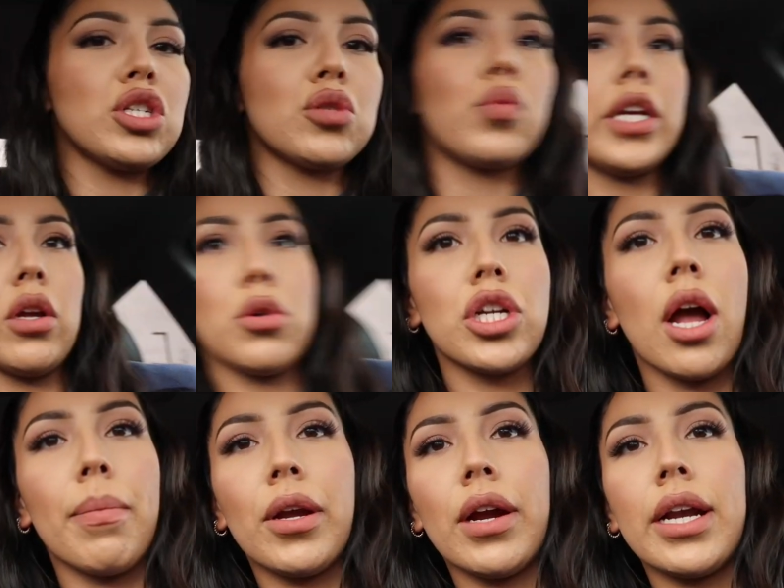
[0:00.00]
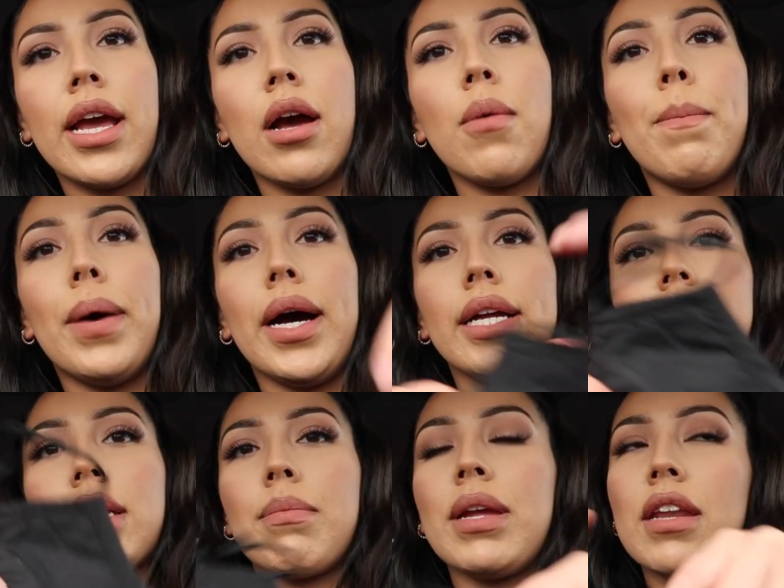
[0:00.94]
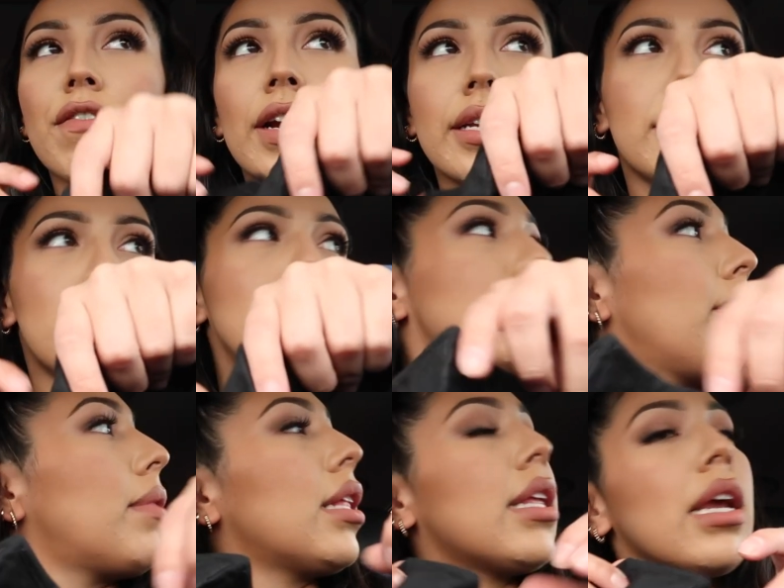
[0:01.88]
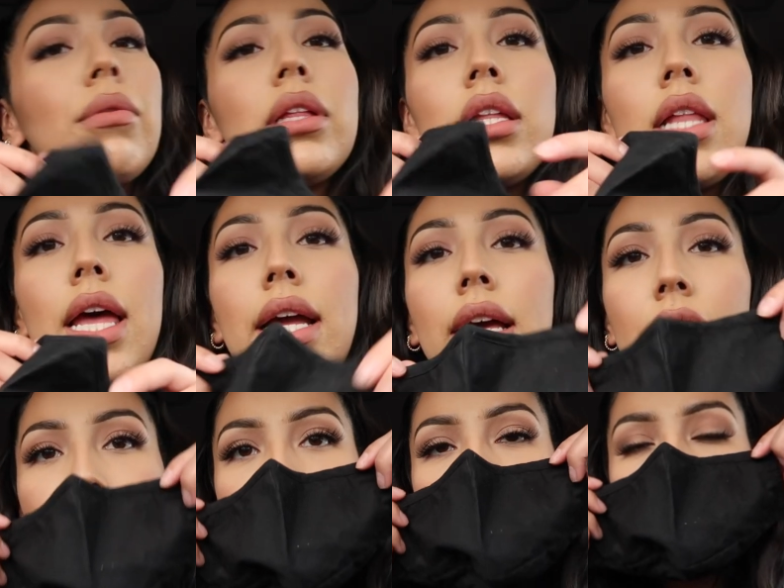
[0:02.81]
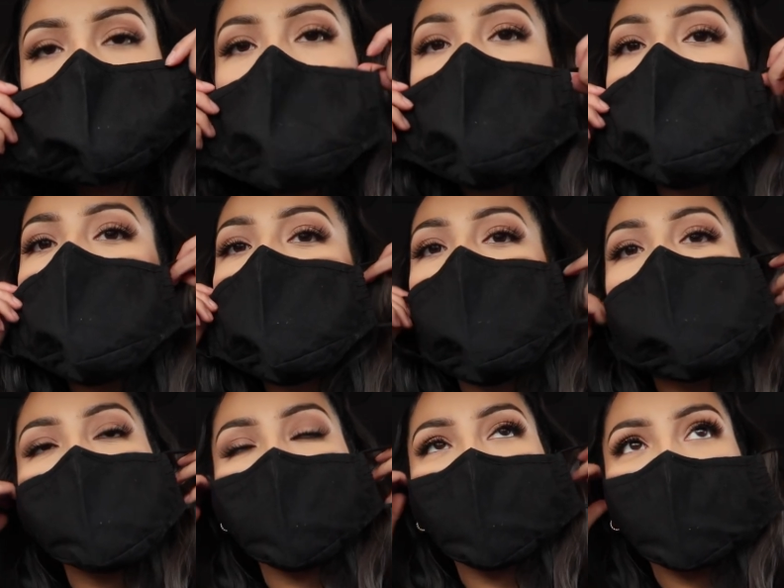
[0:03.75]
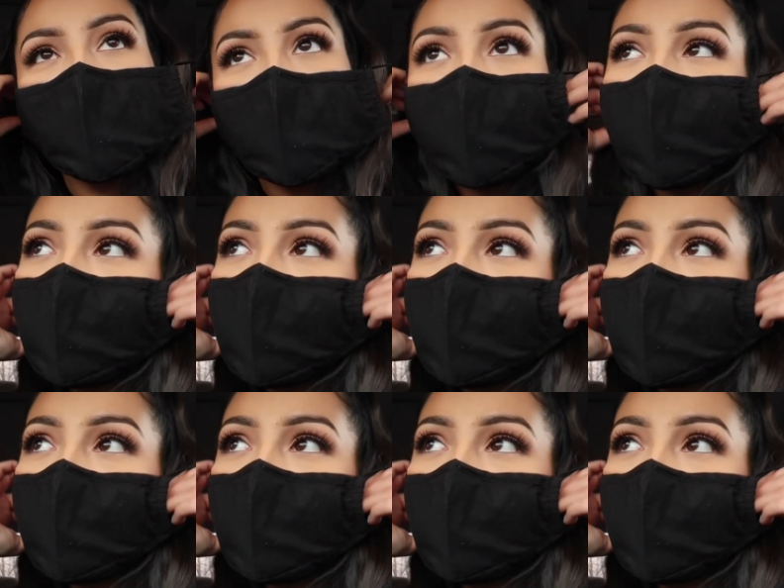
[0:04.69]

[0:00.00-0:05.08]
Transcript: just window shopping right now, but I mean, if I see something that I really like, then of course I'm gonna jump on